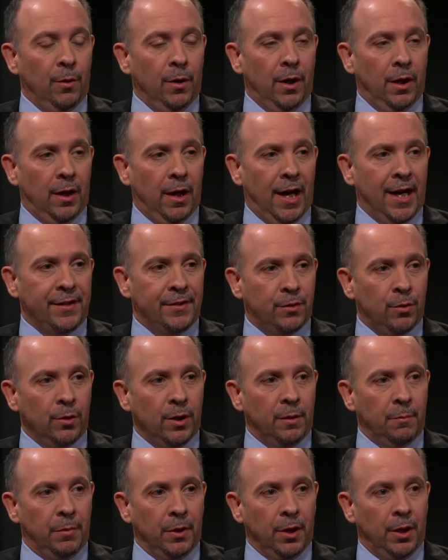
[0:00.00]
high
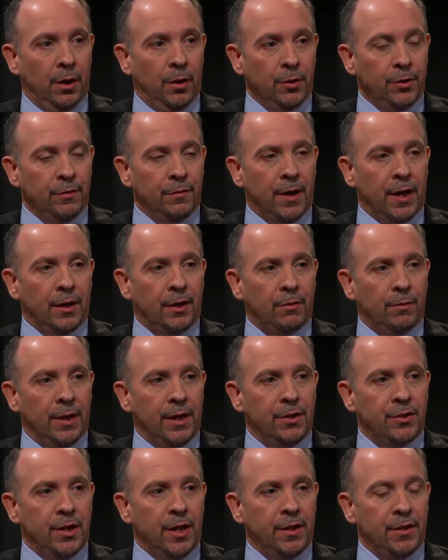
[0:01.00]
school and below. You've got to
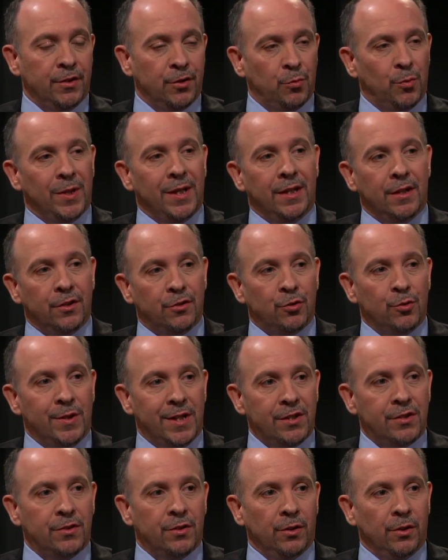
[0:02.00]
create changes within the
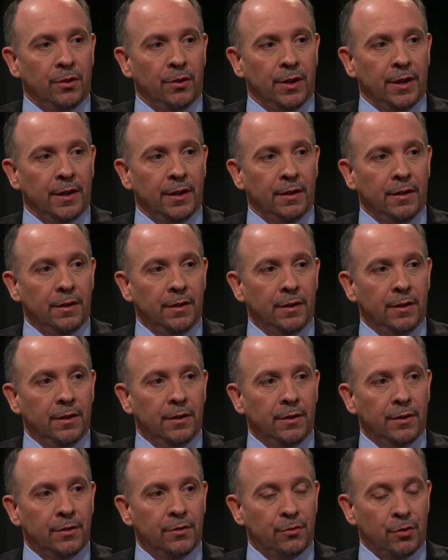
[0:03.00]
traditional learning
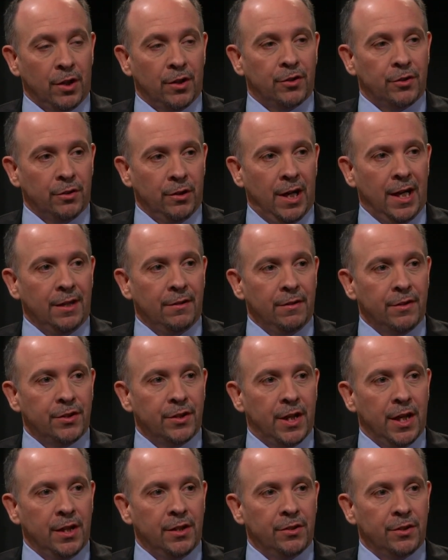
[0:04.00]
structure, higher
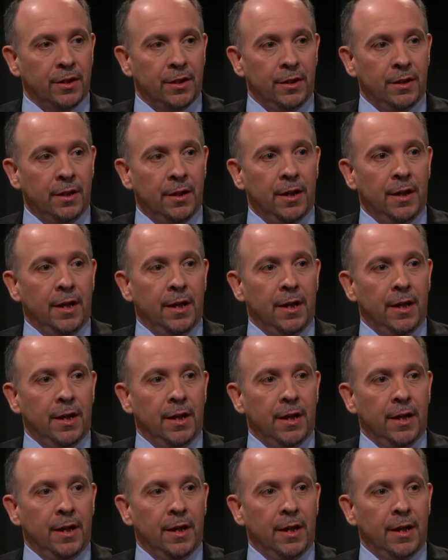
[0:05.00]
education,